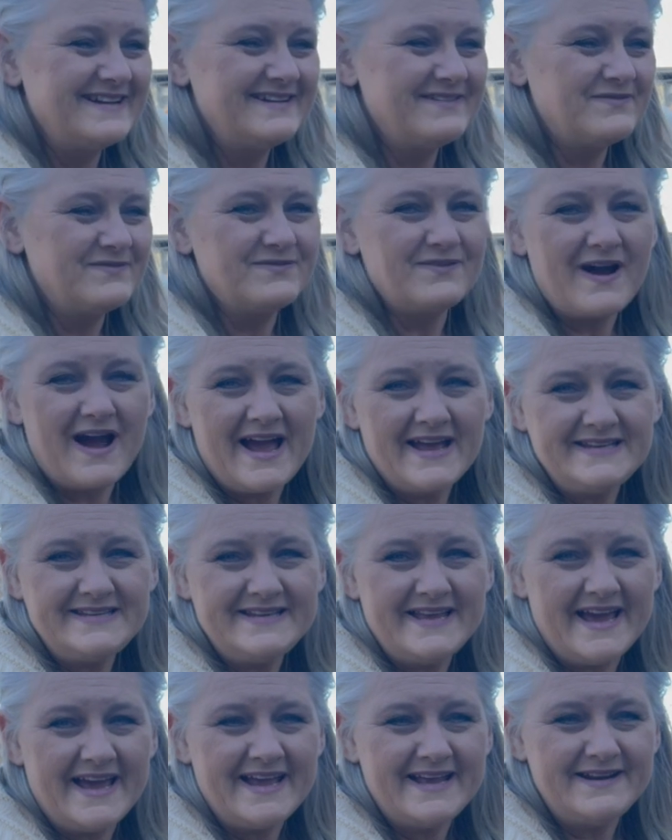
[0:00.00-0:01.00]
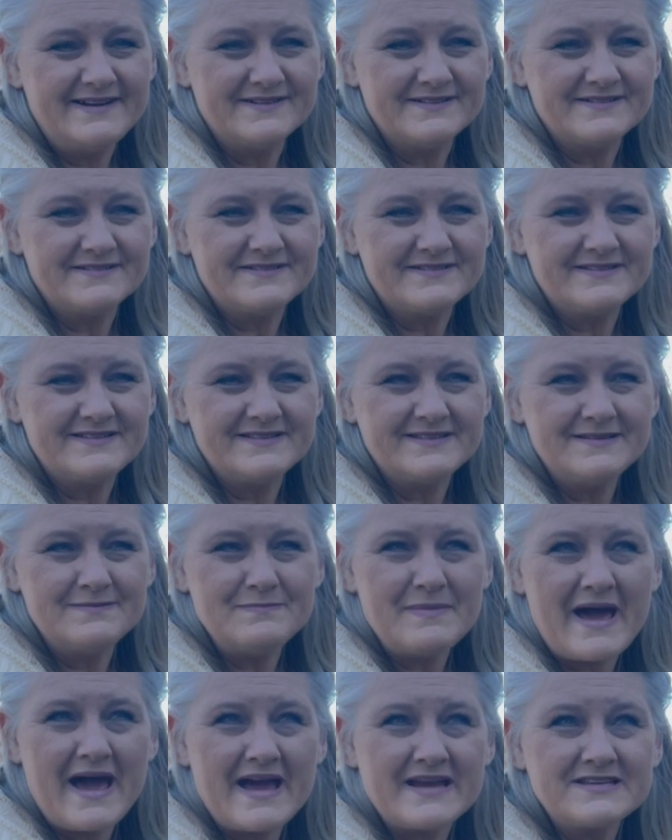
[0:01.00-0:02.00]
Fried taters and
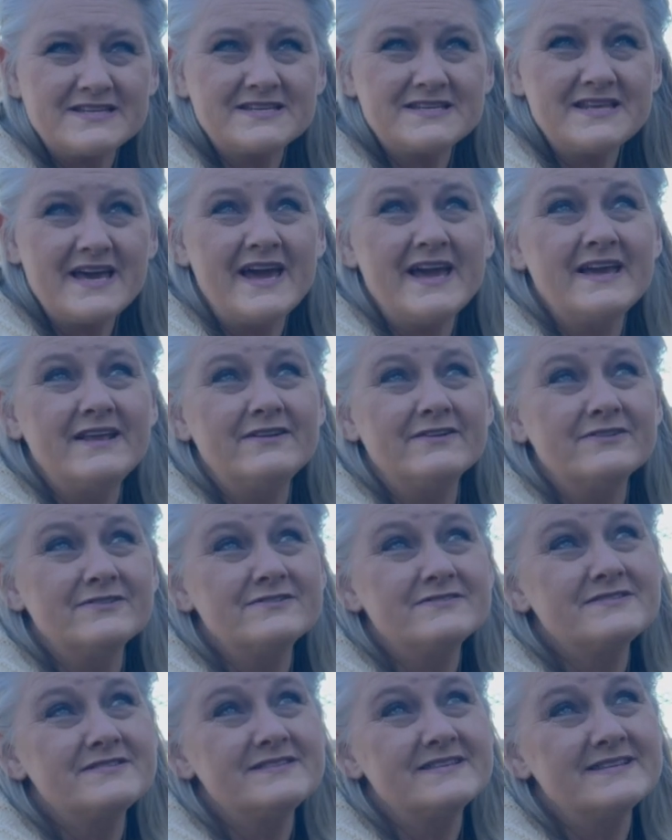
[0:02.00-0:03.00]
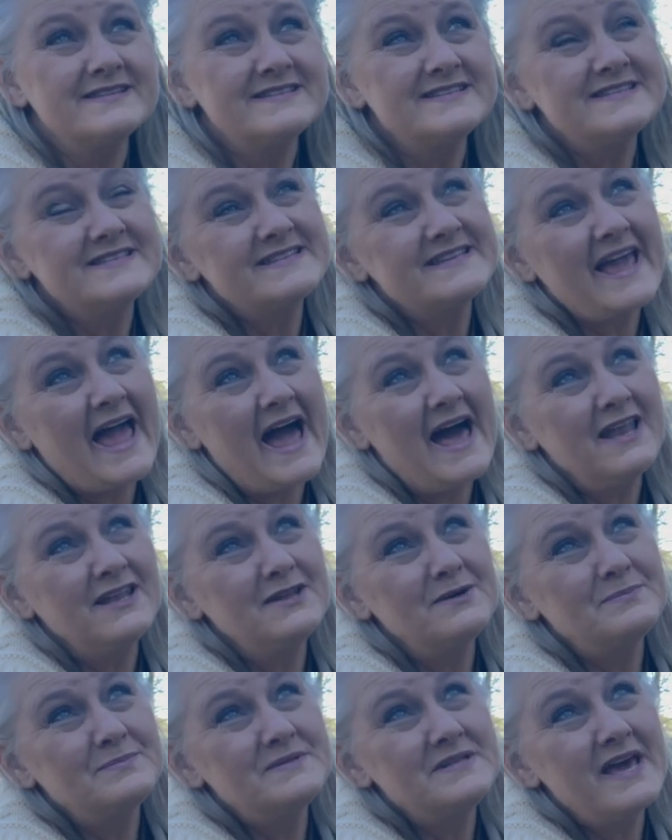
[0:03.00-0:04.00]
mashed taters and
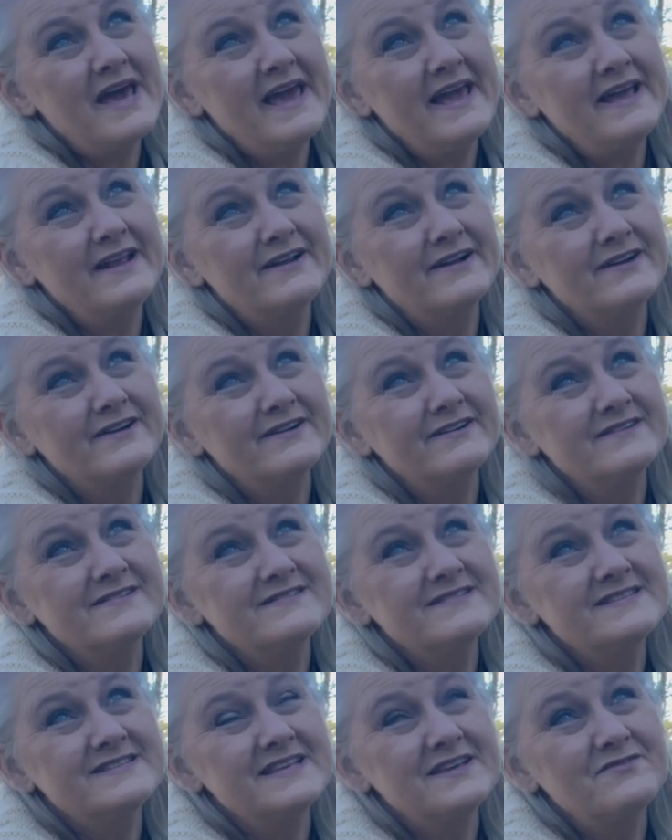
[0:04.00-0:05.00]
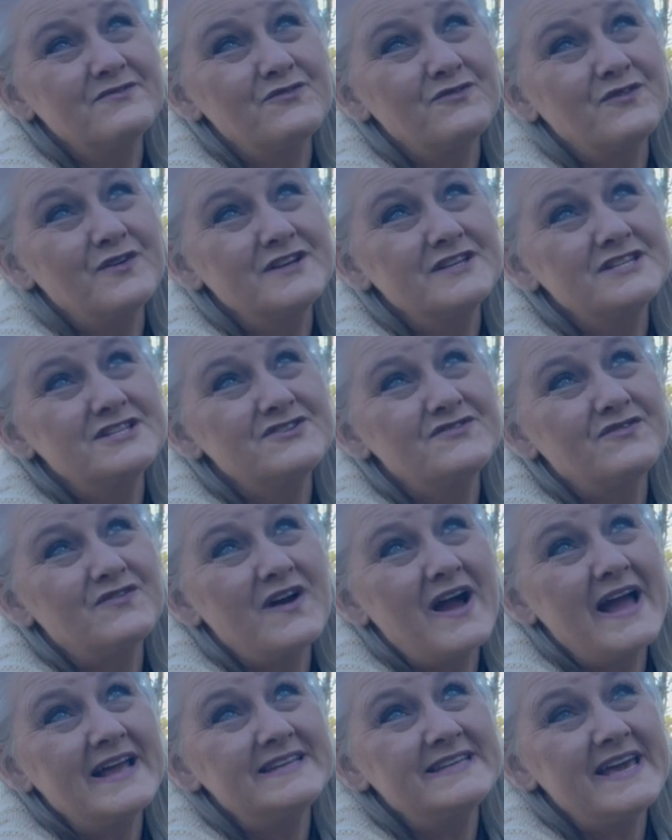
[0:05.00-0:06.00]
scallop taters and French
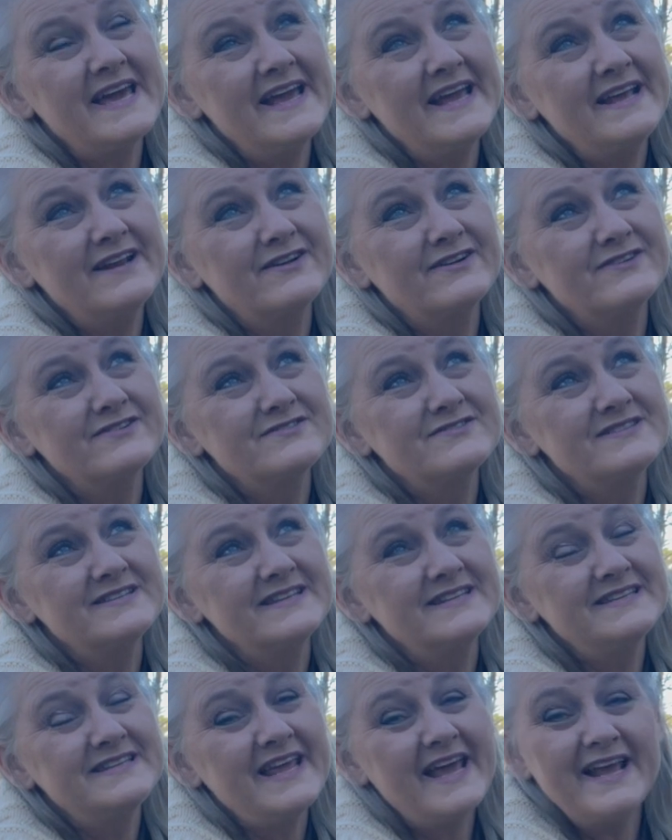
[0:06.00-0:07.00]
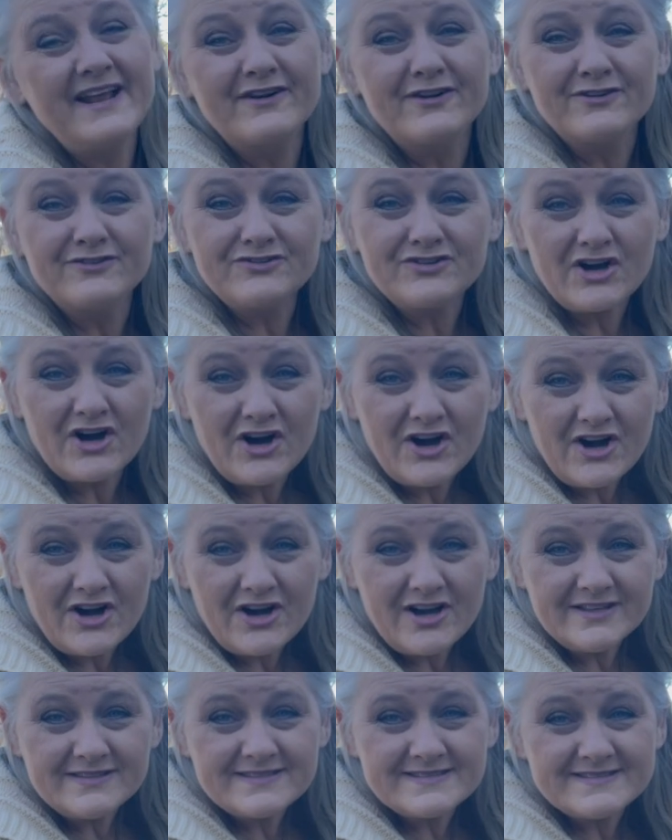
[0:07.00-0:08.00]
fry taters and tater
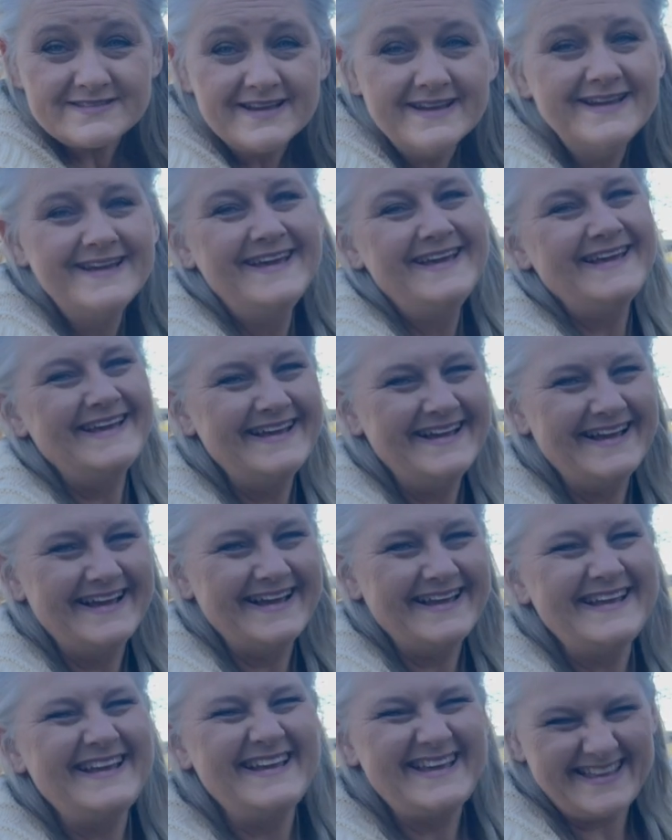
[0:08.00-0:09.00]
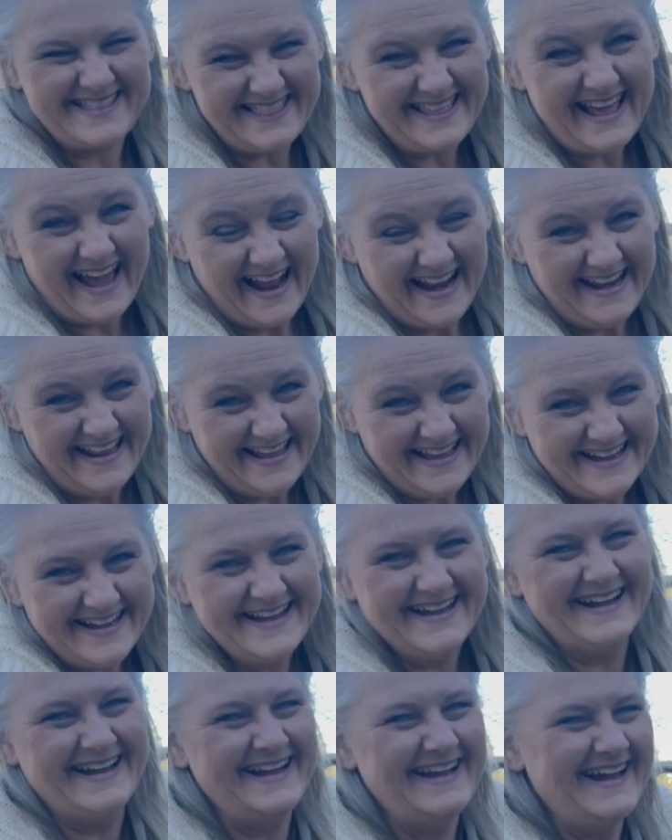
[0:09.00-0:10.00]
tots. Get the idea.
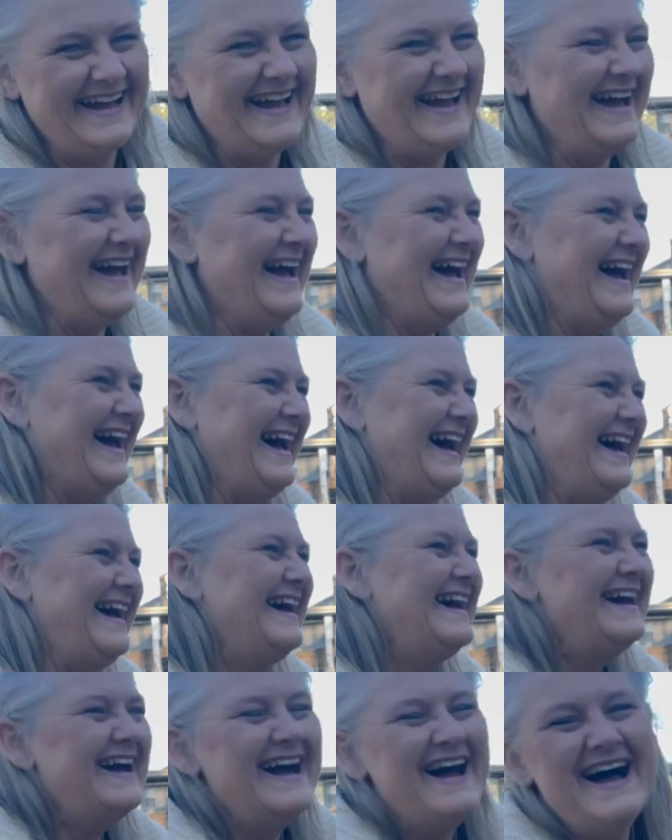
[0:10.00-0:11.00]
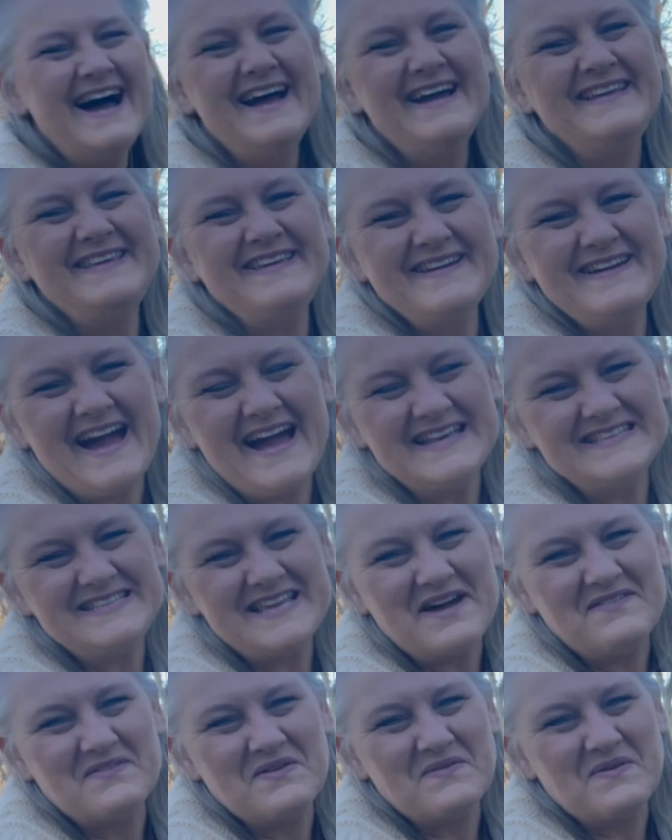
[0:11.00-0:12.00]
You guys
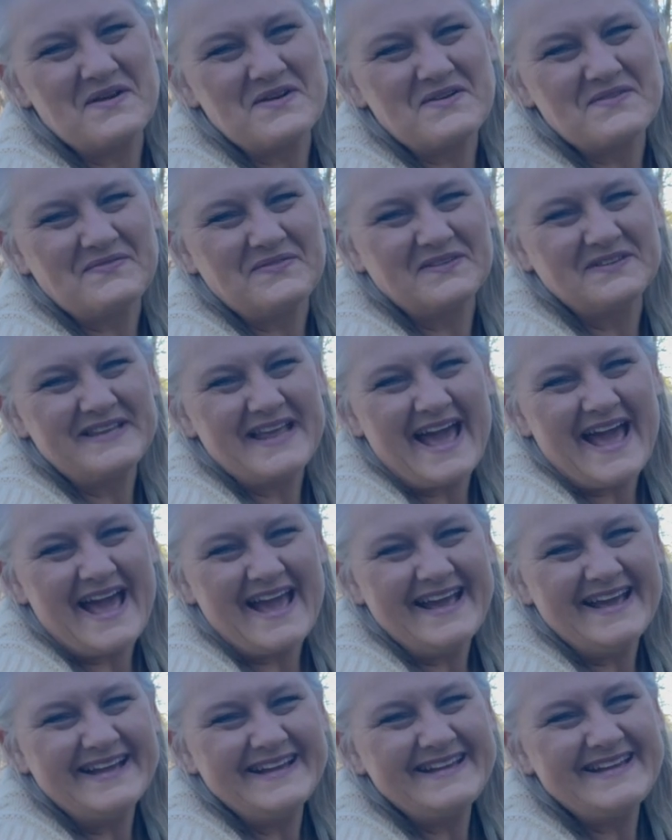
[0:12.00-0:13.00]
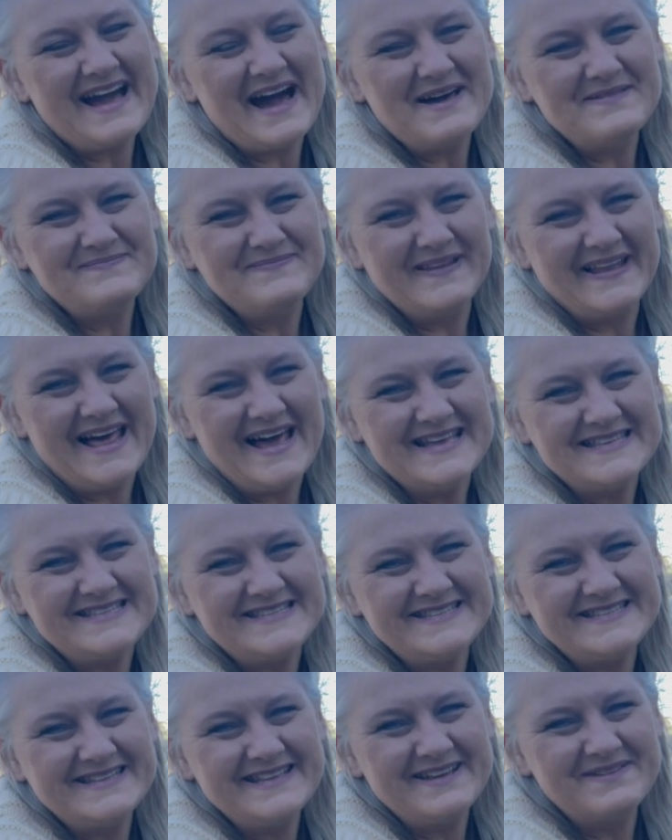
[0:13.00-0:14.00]
have a wonderful day. God
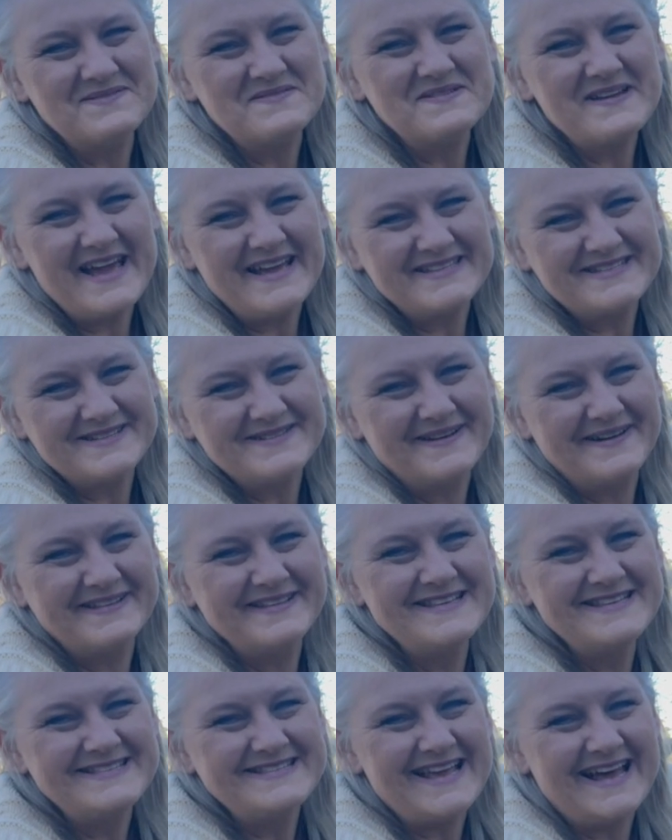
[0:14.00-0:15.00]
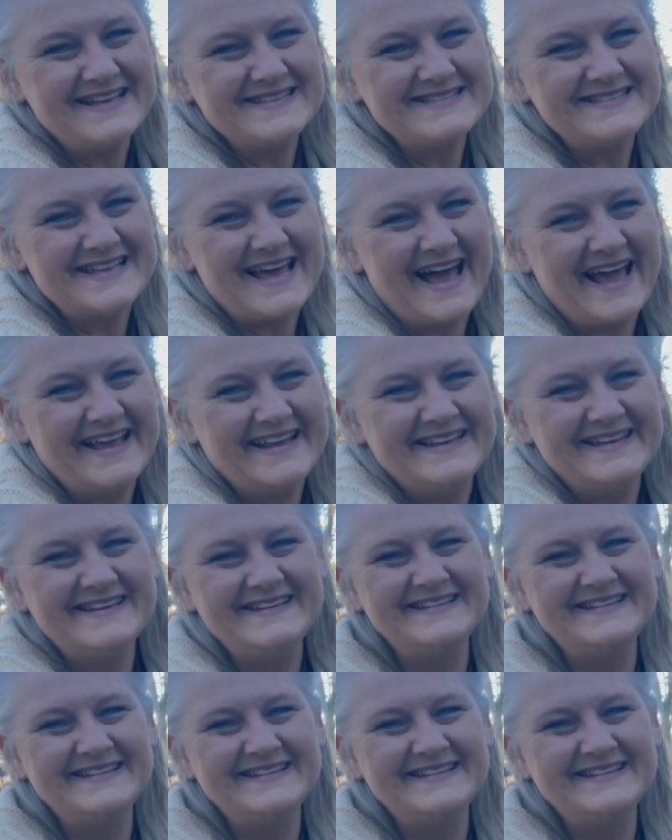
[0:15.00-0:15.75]
bless, and we'll catch you on the south side.